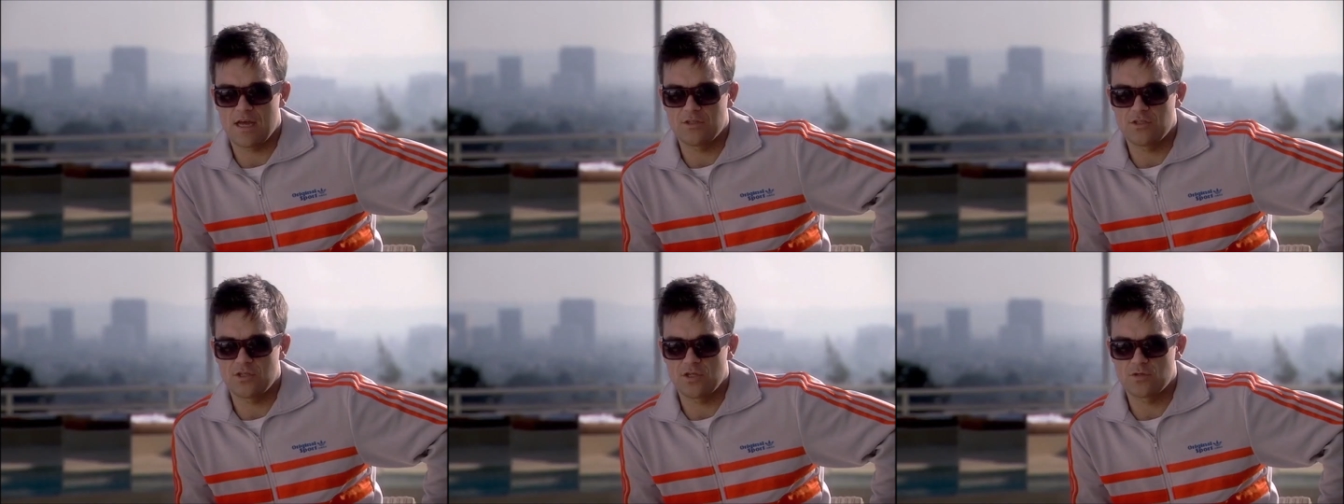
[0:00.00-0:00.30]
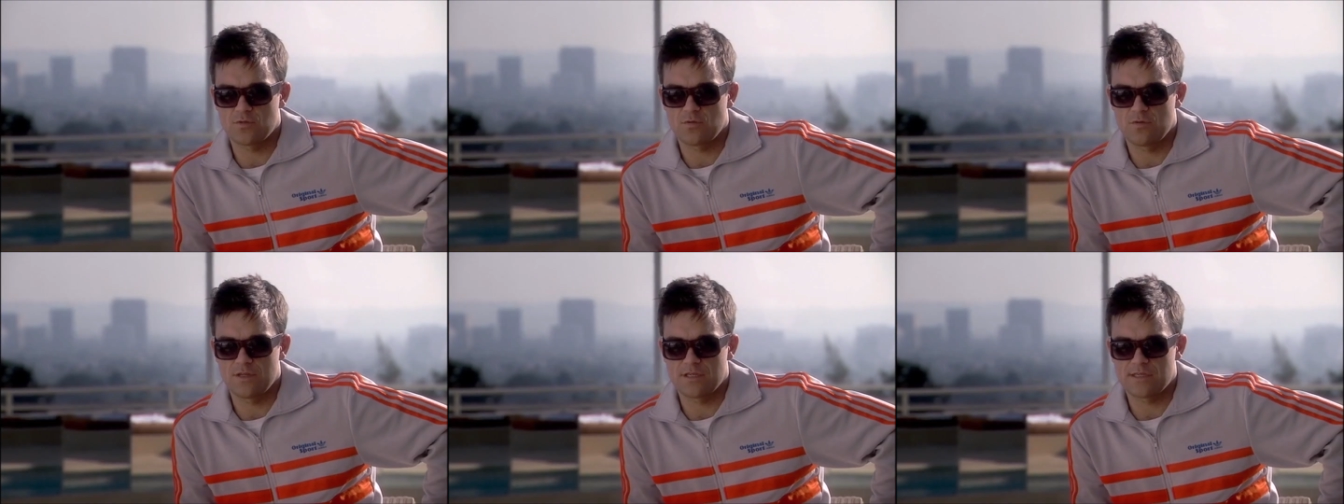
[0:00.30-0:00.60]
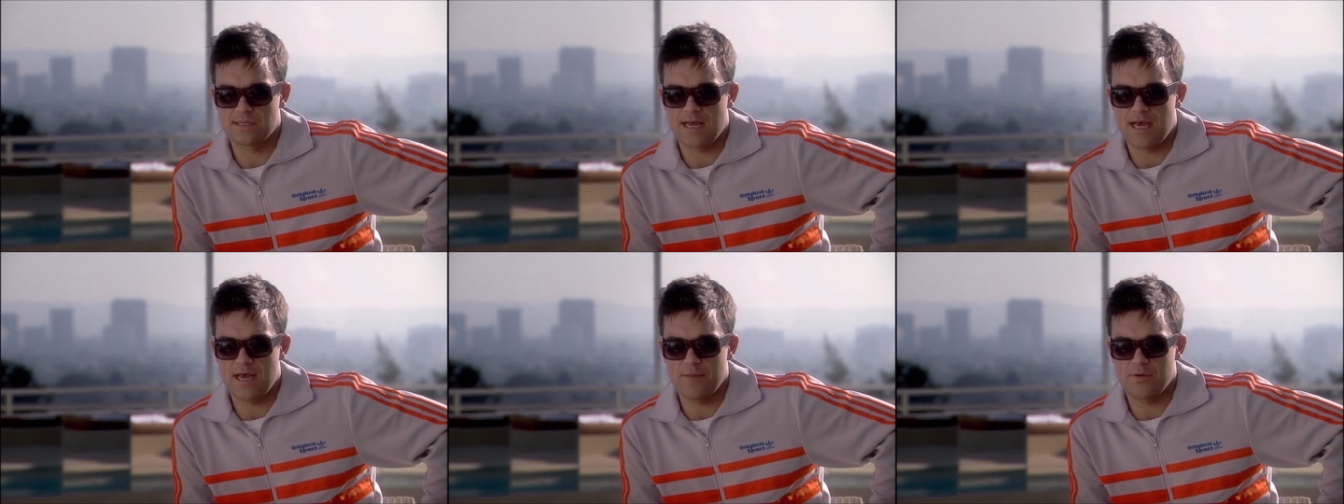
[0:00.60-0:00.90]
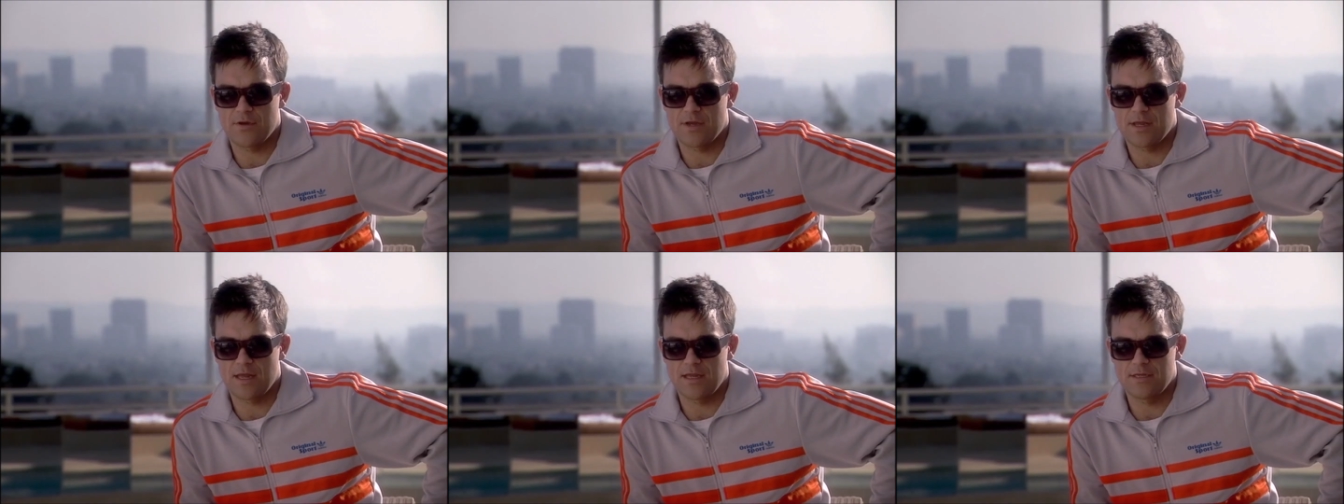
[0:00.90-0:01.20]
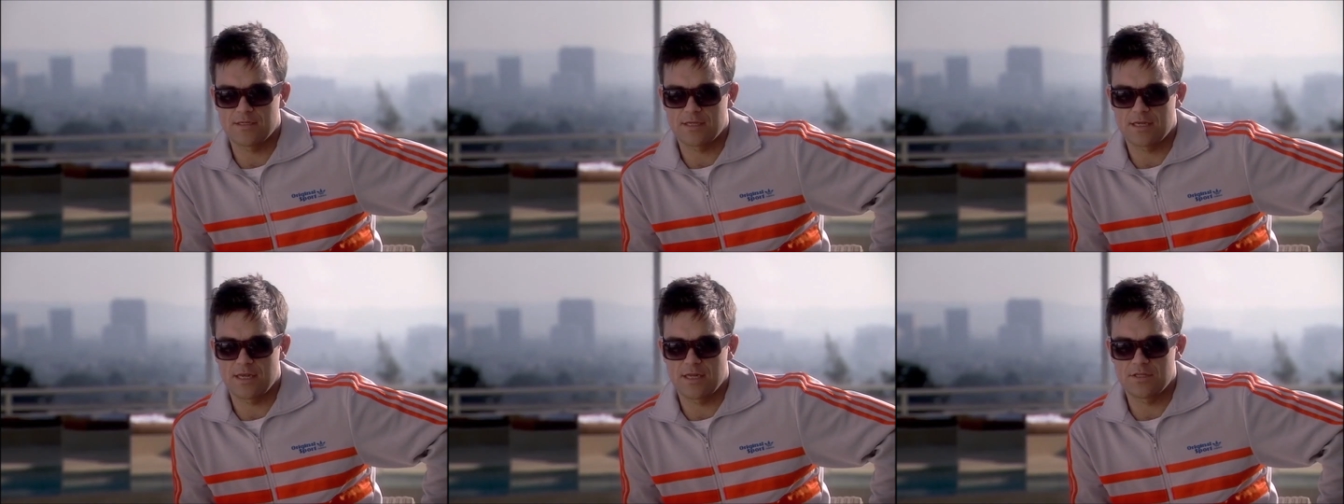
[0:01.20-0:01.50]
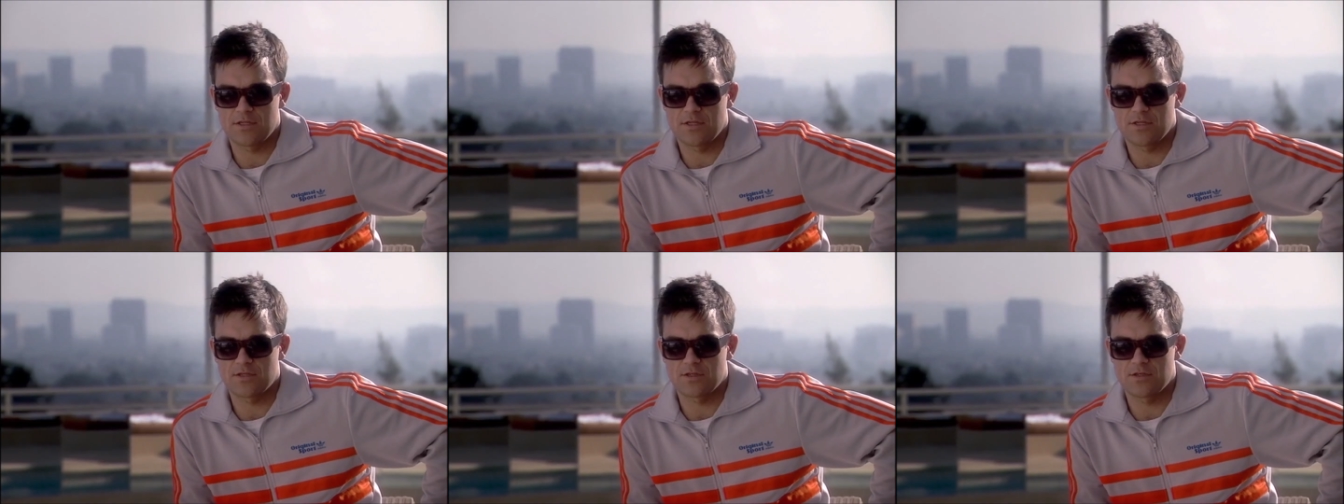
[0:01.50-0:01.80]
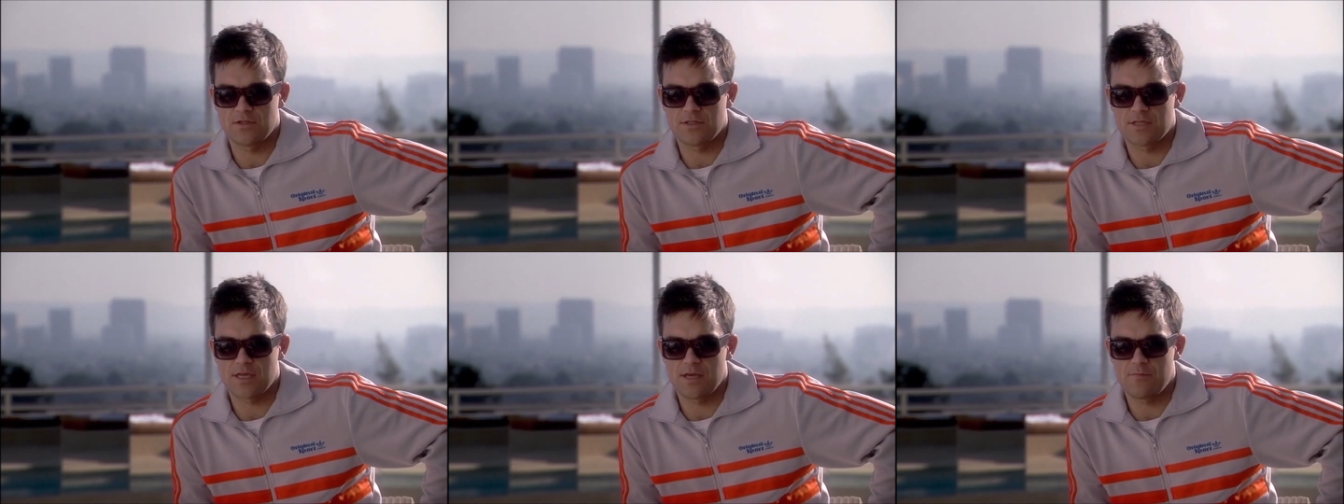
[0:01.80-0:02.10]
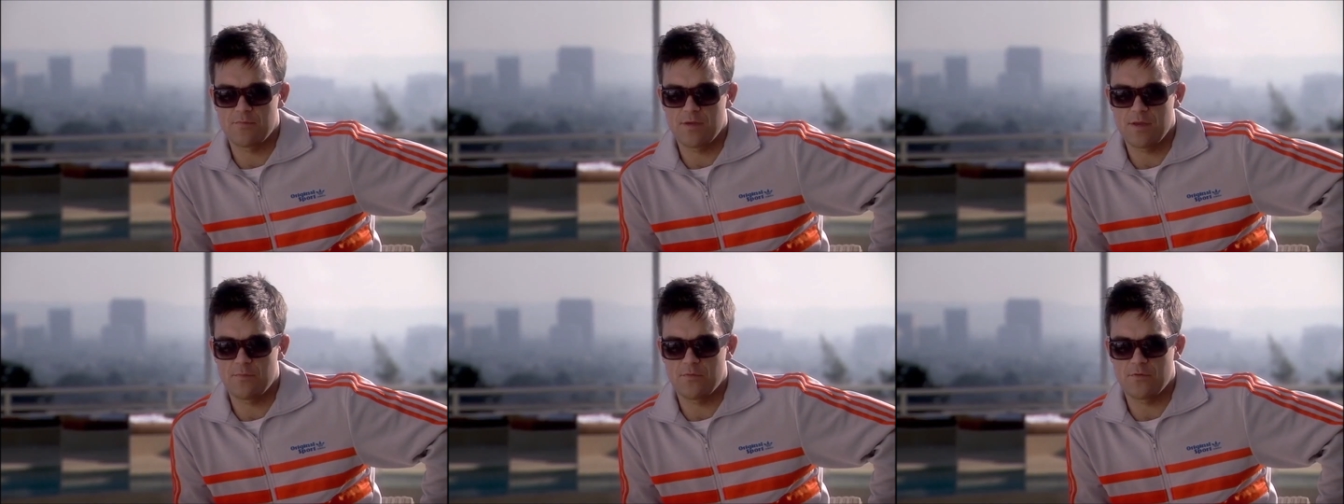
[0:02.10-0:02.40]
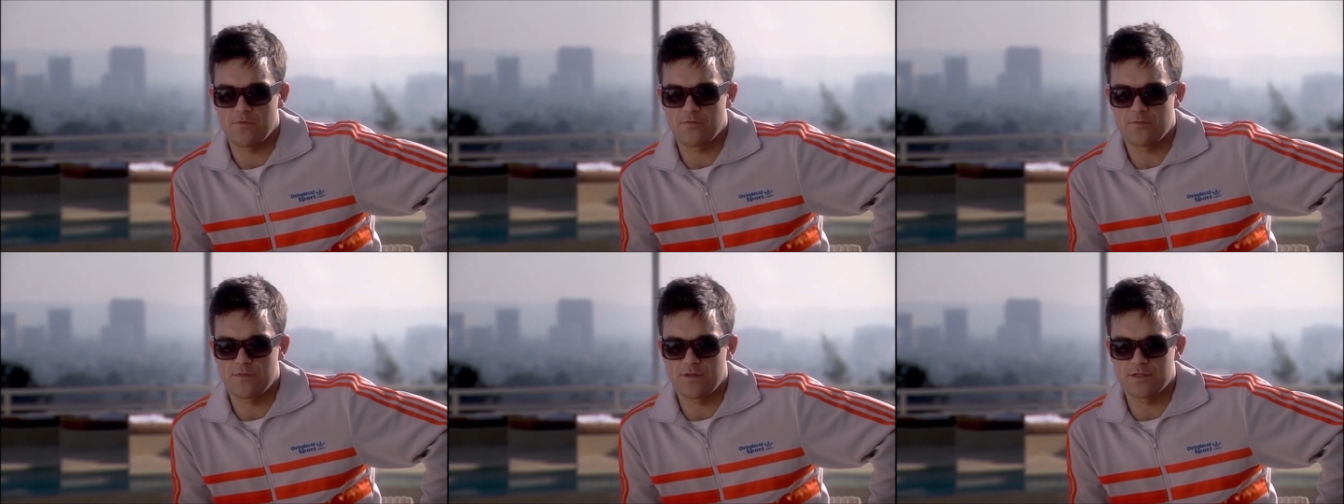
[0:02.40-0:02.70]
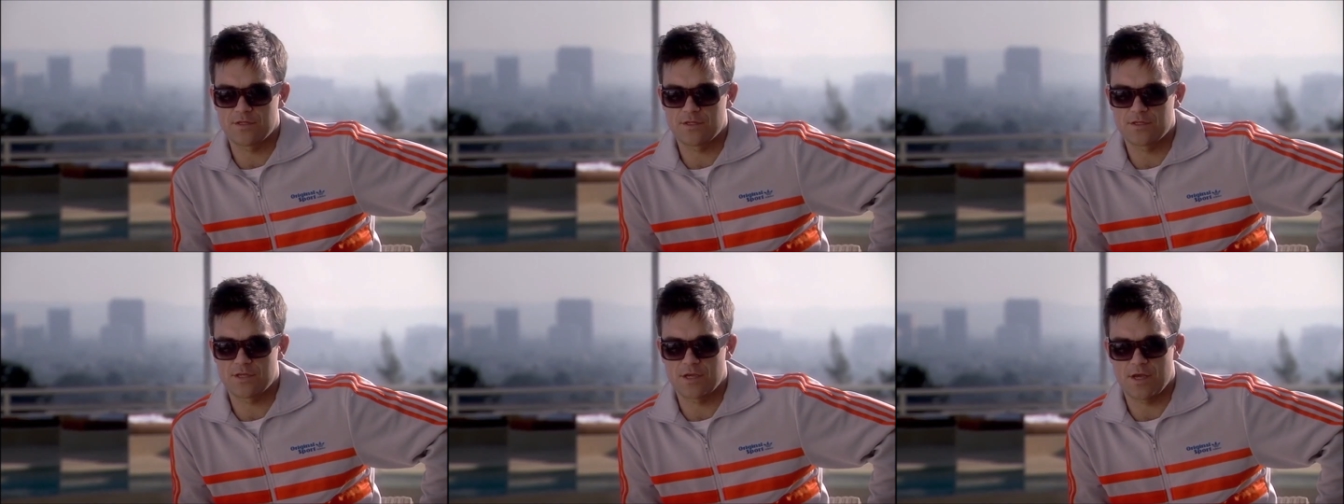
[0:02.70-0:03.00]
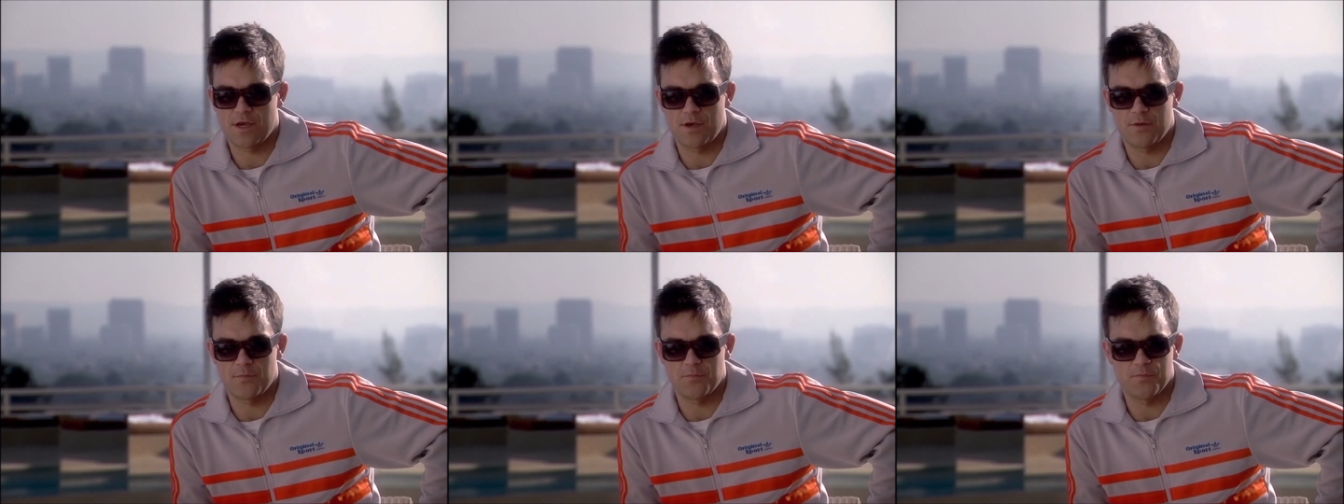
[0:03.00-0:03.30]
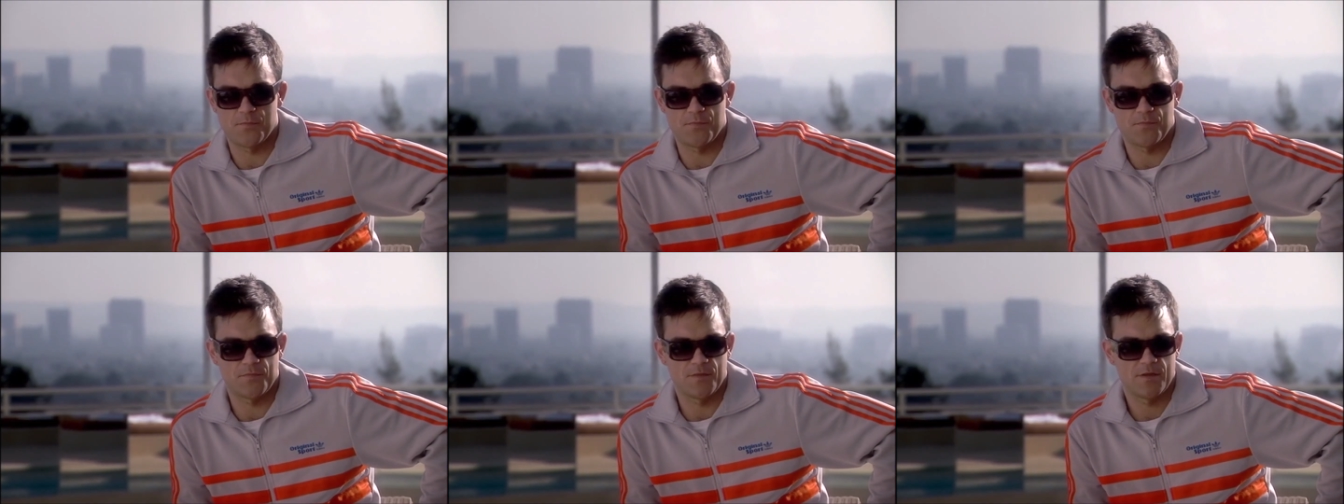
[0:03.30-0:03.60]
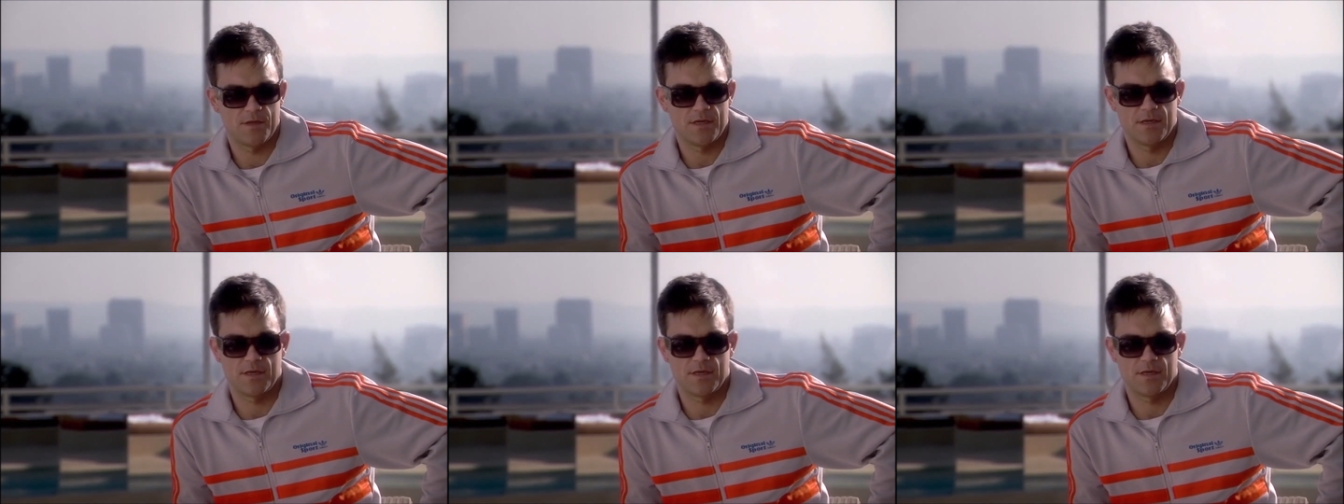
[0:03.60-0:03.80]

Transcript: I just won this libel case against the Sunday People for this, um,